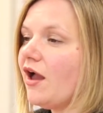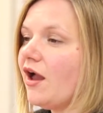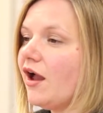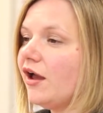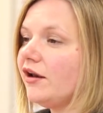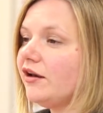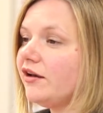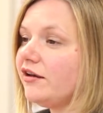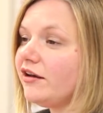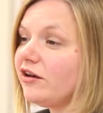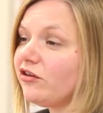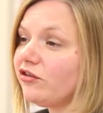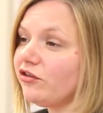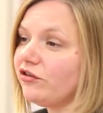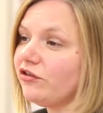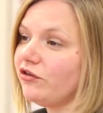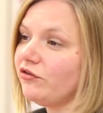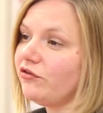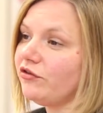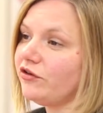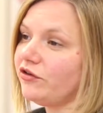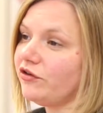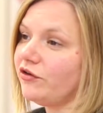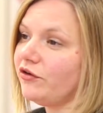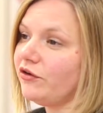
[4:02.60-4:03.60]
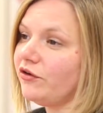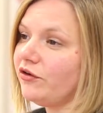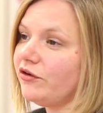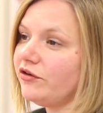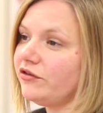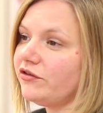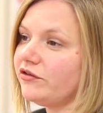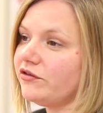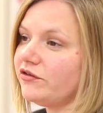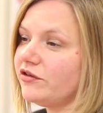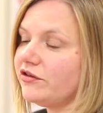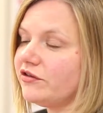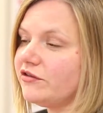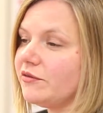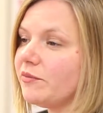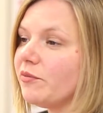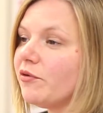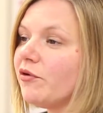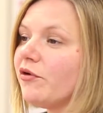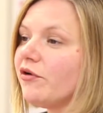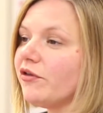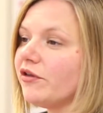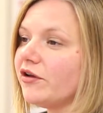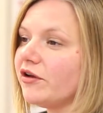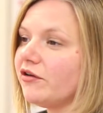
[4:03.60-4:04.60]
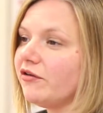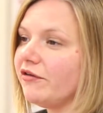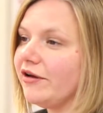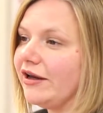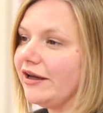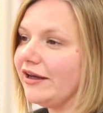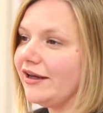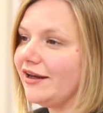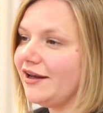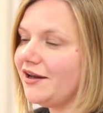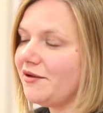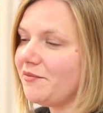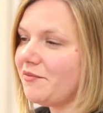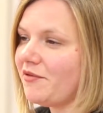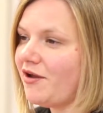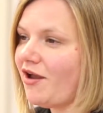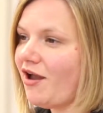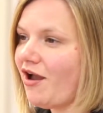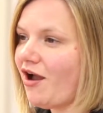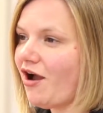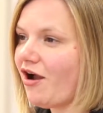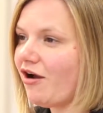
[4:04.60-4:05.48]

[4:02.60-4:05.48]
An additional resource to support the curriculum